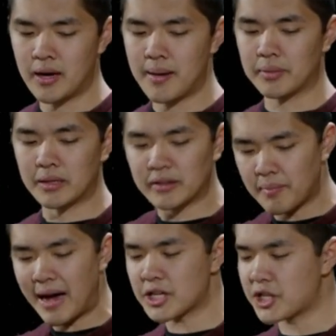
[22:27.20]
But let's
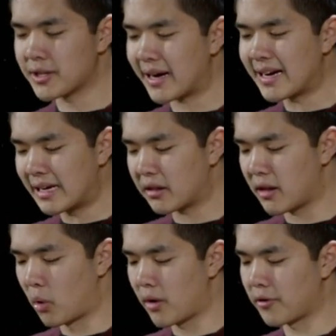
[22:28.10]
imagine that I get some
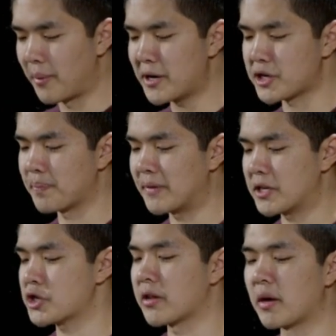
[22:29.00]
more information, that
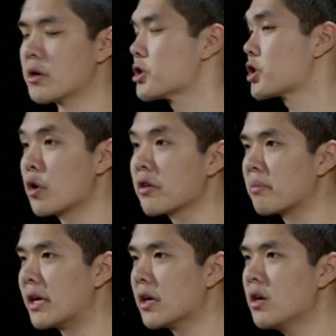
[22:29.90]
someone shows
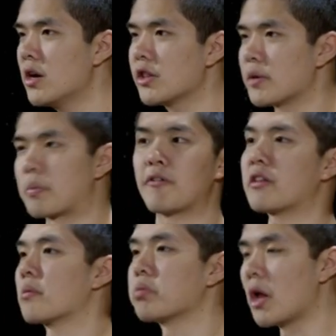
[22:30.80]
me the
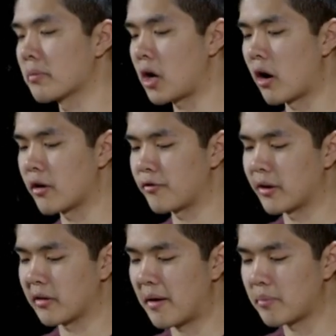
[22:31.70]
Professor Plum card, for
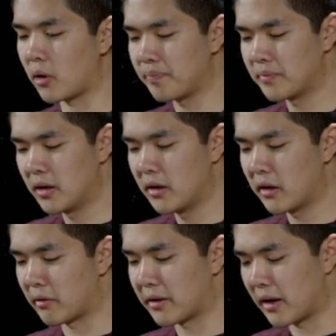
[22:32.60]
example.
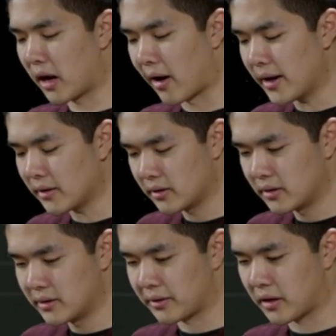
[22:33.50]
So I say, all right,
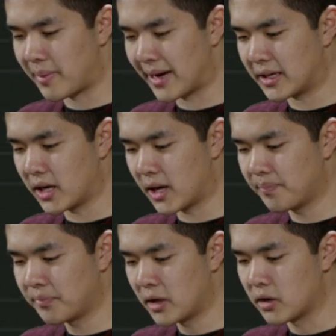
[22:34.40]
let's go back here,
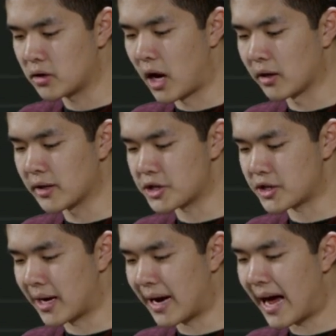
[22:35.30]

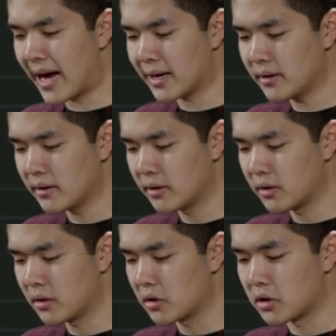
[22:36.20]
knowledge.add,
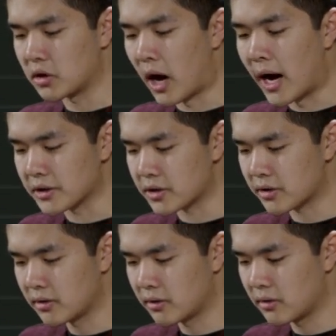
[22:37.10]
not
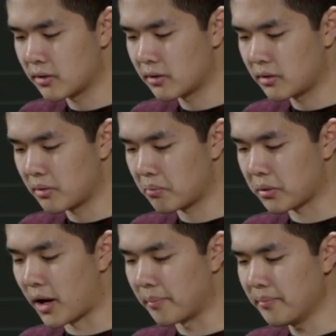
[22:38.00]

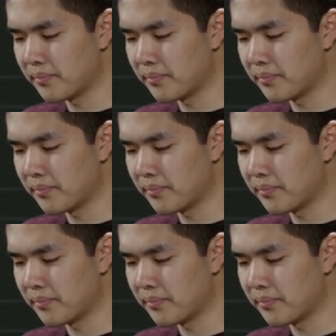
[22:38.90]
Plum.